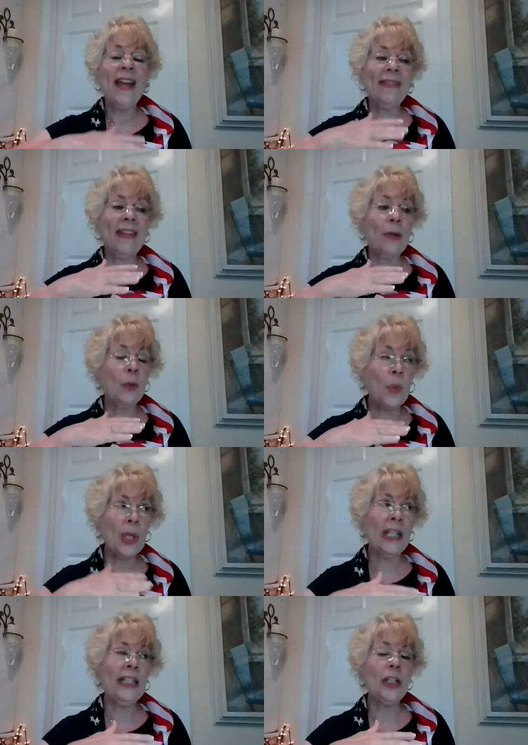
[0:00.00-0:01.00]
that they were
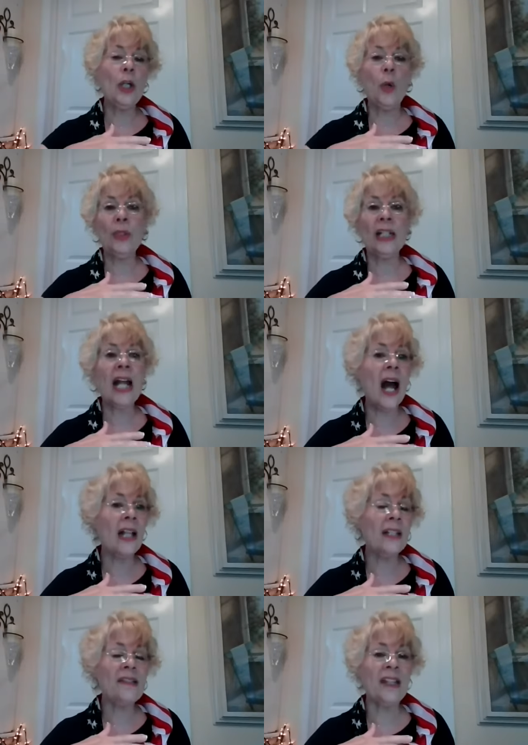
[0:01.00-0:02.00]
willing to go into
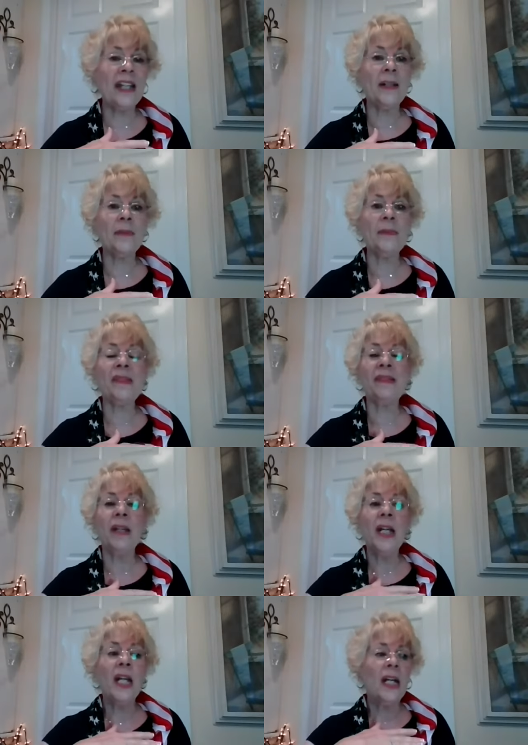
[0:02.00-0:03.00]
coliseums,
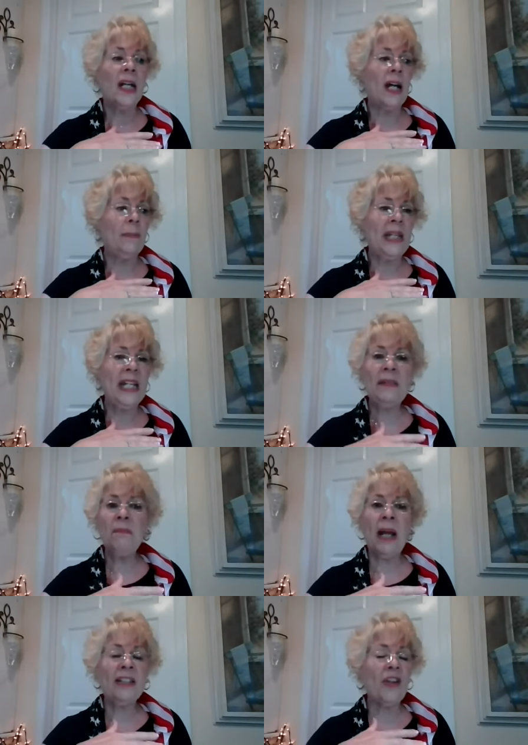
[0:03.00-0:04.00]
uh, be
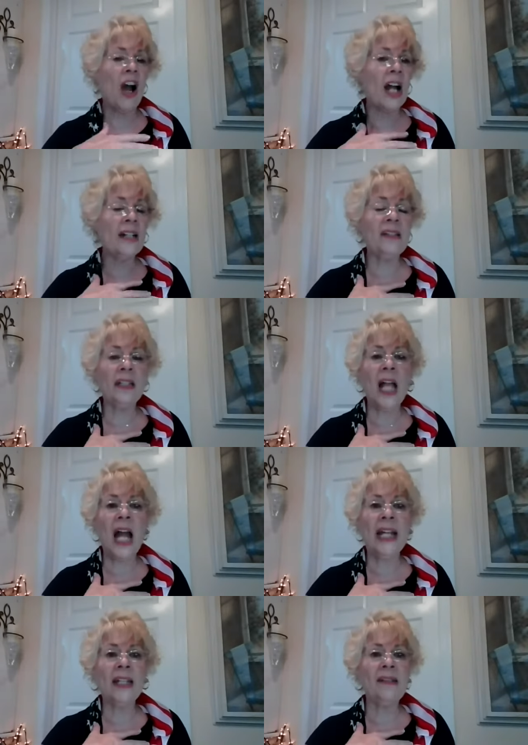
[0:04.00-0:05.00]
eaten by dogs and
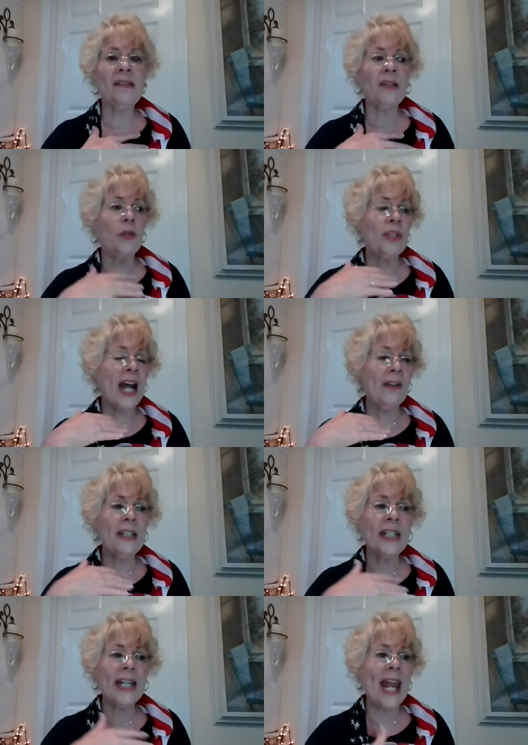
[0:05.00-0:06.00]
lions, go down
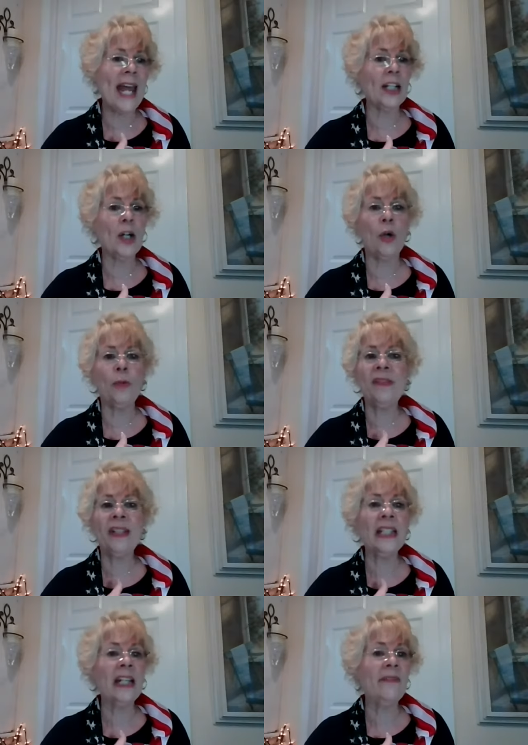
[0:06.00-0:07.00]
into catacombs
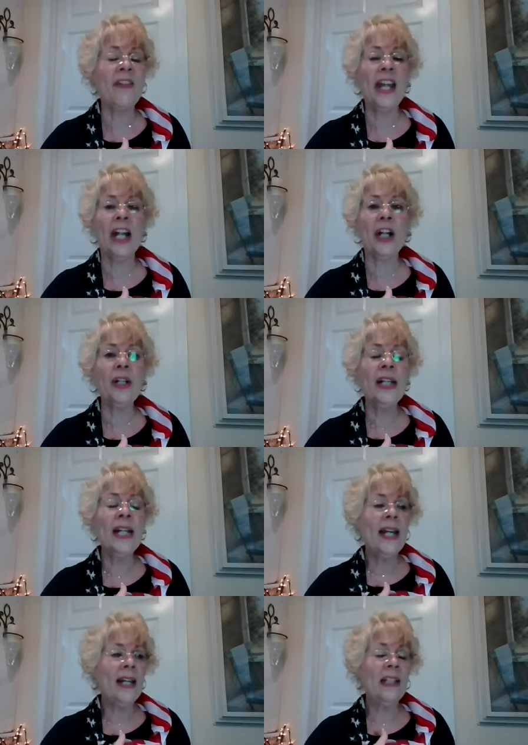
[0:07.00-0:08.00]
and live there,
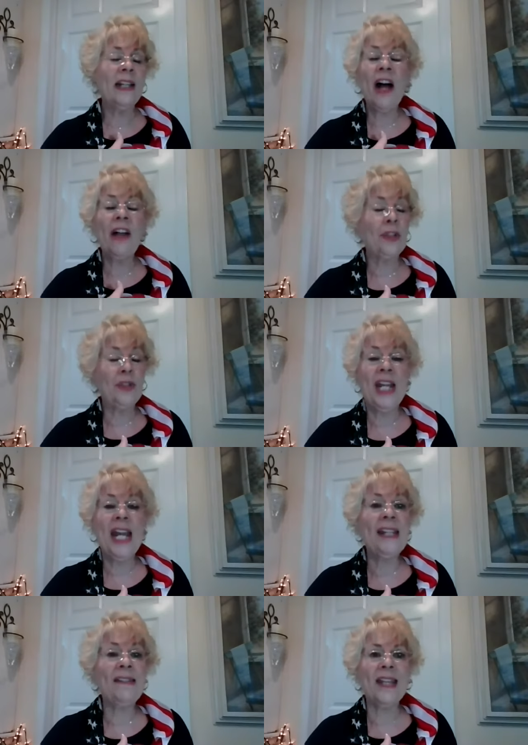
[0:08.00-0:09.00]
live out their
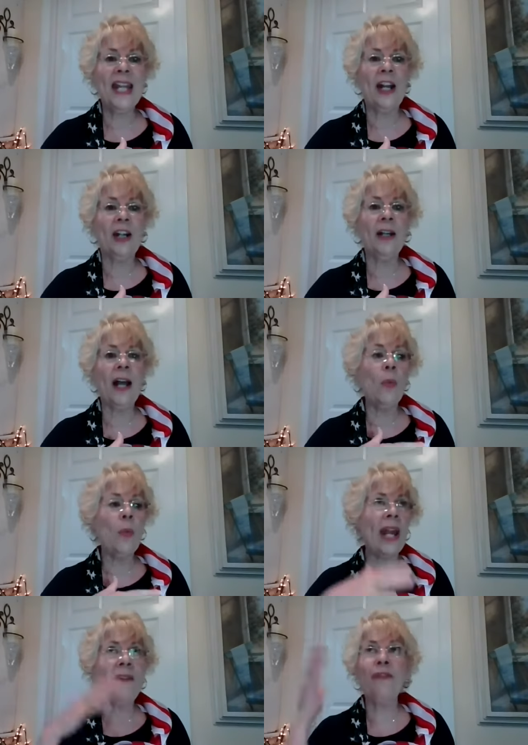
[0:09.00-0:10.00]
days there,
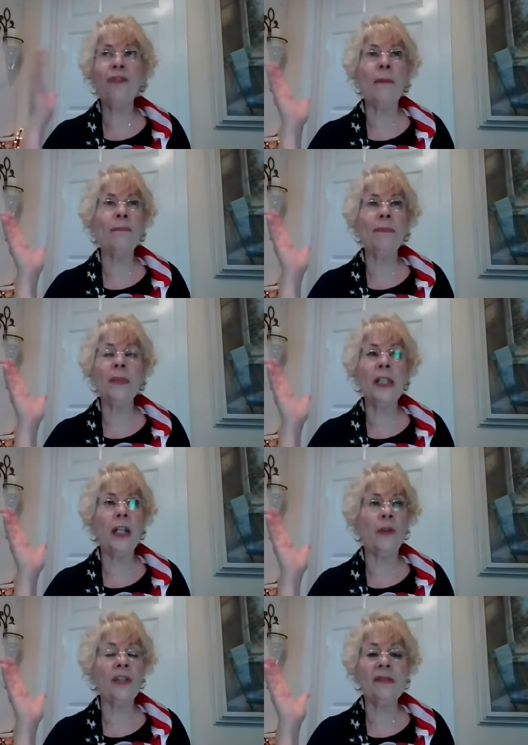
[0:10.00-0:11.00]
away from you
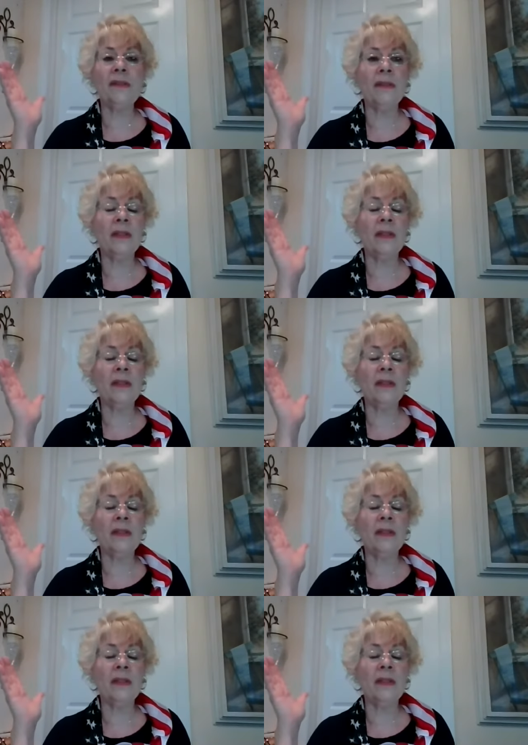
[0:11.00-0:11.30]
know the